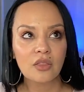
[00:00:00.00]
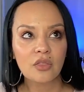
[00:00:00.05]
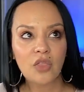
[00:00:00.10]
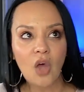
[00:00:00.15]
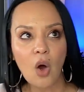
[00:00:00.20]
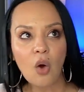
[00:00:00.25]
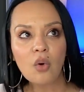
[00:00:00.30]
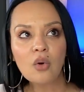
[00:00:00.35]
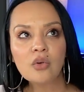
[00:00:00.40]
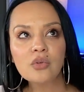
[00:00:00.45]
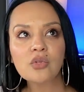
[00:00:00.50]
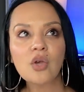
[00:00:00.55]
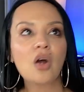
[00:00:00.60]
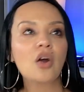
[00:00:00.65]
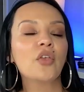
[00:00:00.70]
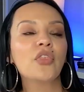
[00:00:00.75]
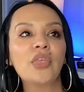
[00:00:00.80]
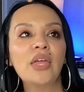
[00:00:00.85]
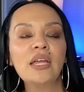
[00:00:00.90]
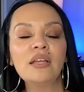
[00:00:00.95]
those
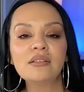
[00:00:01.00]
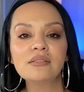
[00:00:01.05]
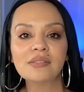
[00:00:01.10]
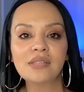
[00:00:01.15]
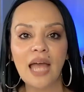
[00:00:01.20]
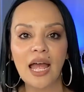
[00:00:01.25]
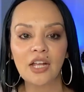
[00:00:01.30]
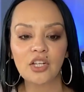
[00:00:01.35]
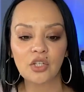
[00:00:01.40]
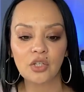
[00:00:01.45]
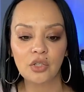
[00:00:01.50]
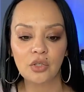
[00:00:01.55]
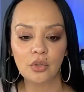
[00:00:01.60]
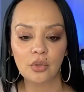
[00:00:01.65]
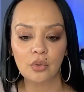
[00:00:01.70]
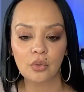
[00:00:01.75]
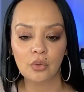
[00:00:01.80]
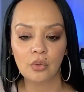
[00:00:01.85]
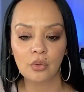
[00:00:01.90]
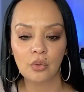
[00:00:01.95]
are things that
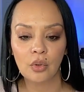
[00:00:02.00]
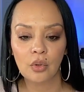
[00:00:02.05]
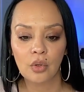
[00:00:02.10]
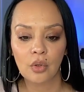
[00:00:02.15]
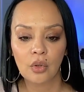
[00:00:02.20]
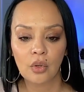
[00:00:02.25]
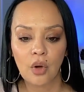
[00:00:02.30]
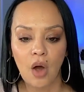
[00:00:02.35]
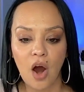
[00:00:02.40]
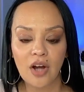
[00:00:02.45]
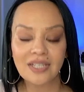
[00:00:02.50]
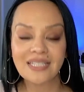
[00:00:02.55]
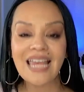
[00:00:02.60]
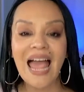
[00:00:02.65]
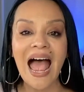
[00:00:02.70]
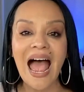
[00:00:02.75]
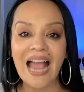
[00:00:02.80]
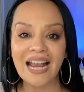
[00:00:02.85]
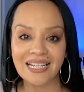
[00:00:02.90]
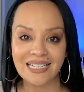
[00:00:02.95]
you are
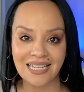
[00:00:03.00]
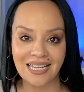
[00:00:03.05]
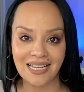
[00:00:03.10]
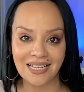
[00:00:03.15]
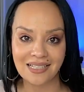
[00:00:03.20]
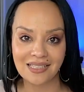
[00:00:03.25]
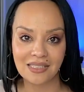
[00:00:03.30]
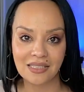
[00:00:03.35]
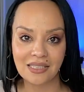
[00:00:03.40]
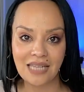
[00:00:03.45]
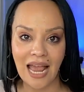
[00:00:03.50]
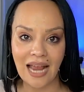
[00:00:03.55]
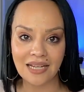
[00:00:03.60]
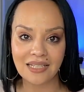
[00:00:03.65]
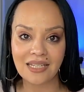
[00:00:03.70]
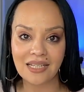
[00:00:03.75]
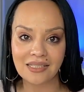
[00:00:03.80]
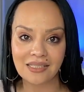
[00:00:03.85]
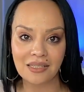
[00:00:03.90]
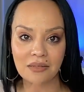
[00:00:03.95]
tactics,
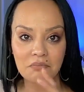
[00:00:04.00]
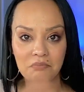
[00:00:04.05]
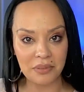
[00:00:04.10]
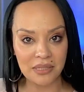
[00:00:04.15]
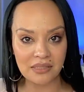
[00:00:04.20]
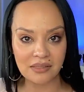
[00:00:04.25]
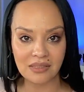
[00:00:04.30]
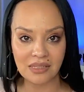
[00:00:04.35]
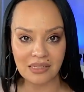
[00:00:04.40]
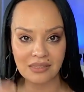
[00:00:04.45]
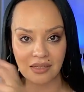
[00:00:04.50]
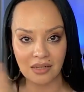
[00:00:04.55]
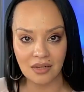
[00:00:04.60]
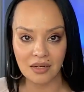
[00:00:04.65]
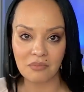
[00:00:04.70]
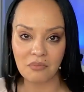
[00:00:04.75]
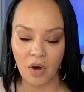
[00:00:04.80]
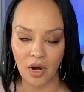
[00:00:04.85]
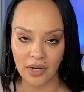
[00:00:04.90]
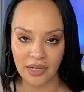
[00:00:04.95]
tactics in business and
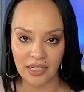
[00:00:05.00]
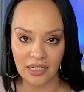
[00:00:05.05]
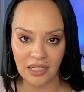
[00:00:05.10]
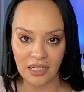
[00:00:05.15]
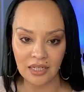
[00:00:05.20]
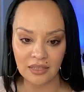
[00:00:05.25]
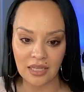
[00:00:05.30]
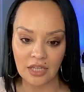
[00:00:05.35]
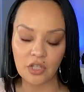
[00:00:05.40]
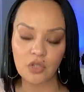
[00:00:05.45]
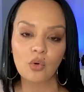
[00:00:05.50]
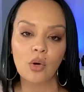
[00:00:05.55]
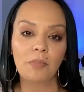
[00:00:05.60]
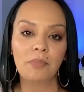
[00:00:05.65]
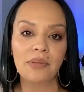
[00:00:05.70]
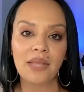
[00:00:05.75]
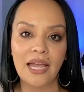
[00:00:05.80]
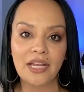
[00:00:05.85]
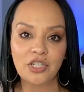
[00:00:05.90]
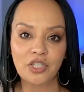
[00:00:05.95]
in marketing that you
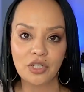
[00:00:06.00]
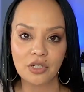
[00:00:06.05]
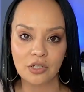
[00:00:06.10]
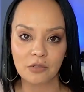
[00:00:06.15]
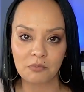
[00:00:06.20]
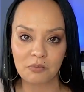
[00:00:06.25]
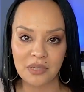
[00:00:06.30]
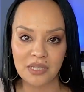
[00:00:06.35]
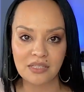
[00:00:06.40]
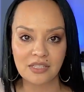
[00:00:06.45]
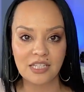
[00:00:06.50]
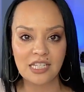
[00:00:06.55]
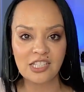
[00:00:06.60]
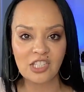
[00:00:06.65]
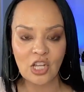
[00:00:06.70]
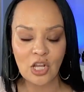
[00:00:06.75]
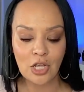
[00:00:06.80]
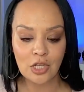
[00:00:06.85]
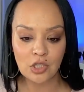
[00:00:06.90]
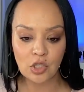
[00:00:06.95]
apply to your business
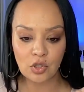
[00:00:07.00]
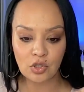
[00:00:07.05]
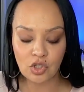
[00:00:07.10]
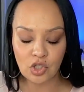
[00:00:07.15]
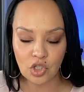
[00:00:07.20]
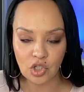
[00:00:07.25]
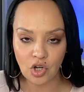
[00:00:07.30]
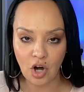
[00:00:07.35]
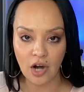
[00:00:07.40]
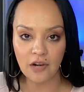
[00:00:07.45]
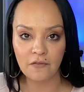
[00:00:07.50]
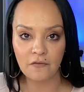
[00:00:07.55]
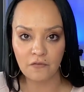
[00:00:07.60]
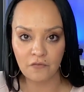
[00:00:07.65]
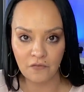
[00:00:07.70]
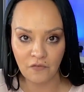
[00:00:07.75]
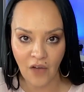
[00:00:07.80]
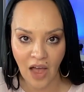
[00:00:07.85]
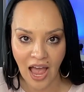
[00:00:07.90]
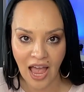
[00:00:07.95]
to start
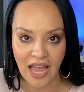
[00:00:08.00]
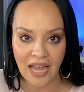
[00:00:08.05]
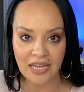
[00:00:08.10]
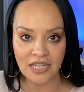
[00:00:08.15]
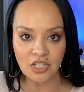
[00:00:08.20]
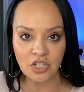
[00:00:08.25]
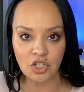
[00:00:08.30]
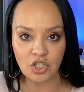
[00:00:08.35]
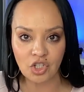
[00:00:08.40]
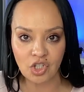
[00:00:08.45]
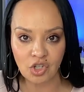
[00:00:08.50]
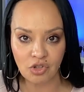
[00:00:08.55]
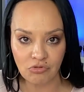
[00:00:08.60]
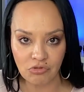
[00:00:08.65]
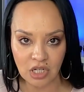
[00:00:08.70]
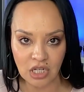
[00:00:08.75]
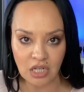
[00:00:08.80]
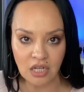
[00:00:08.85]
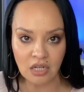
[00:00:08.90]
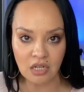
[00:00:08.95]
fine
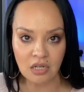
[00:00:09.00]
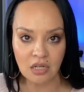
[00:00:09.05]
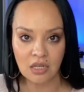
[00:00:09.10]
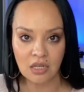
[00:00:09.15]
tuning